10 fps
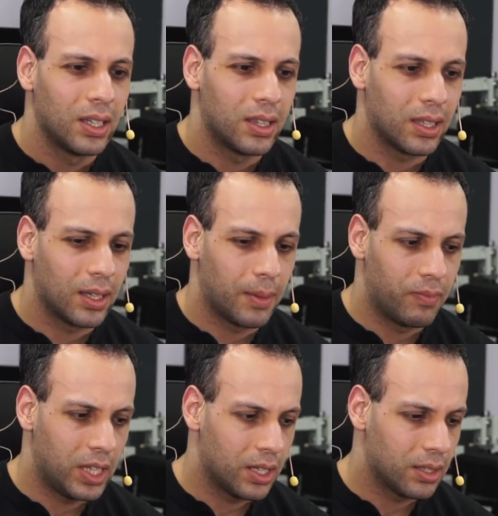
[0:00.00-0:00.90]

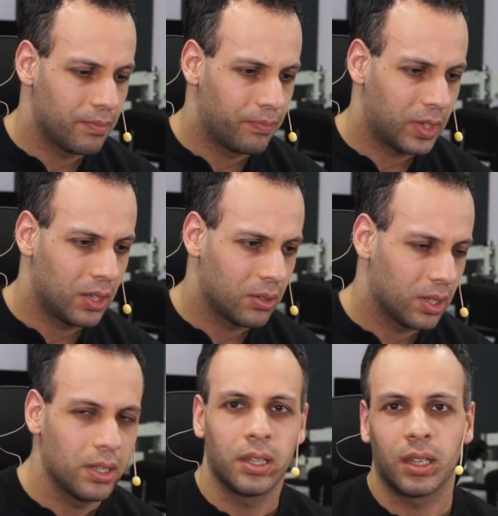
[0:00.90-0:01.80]

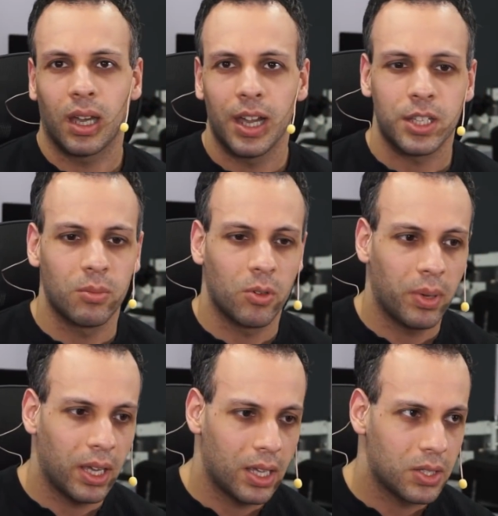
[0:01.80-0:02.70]
the customer
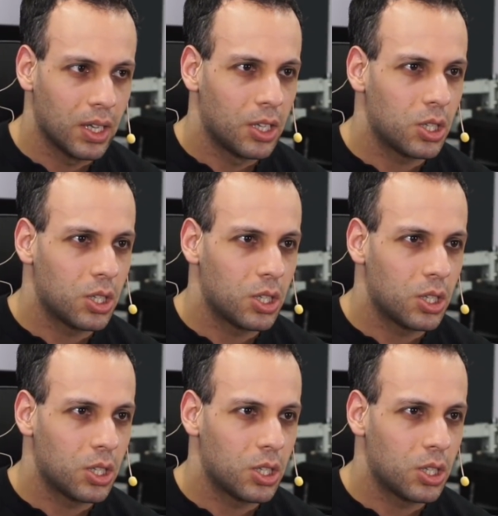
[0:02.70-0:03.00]
base,